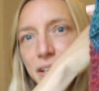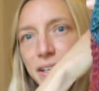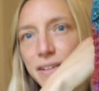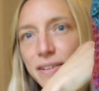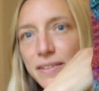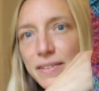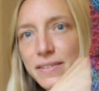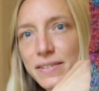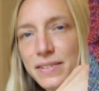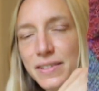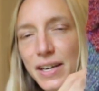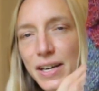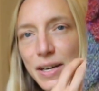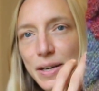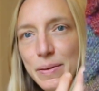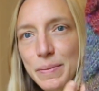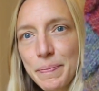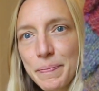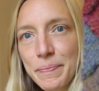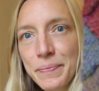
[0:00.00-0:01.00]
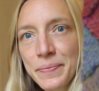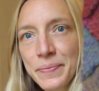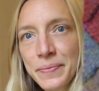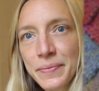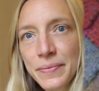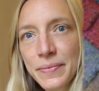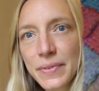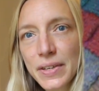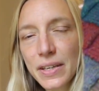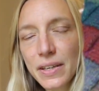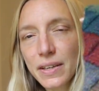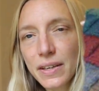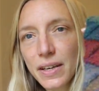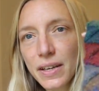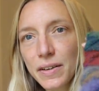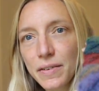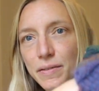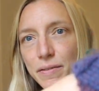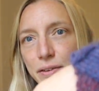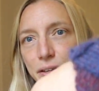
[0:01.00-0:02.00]
that is um,
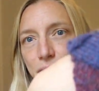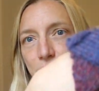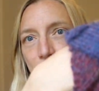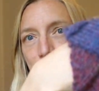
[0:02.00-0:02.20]
kind of